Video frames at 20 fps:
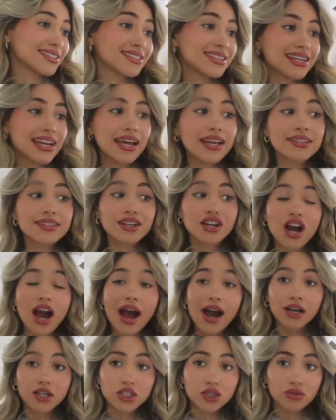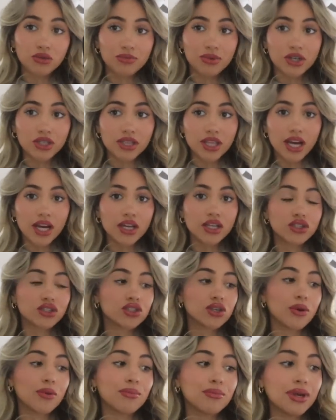today's her actual birthday.
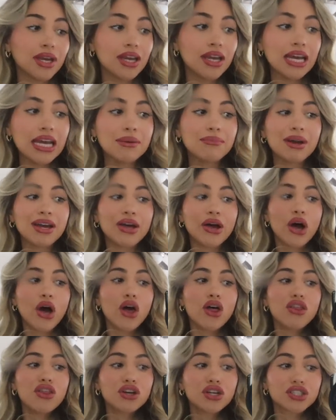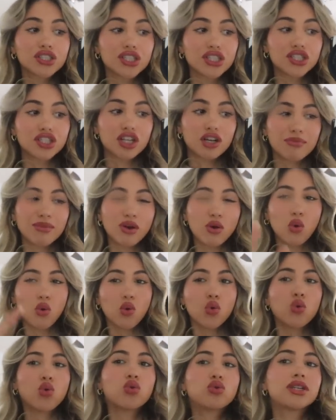So me and my other sister, my
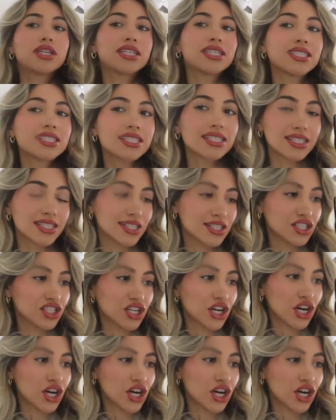oldest sister,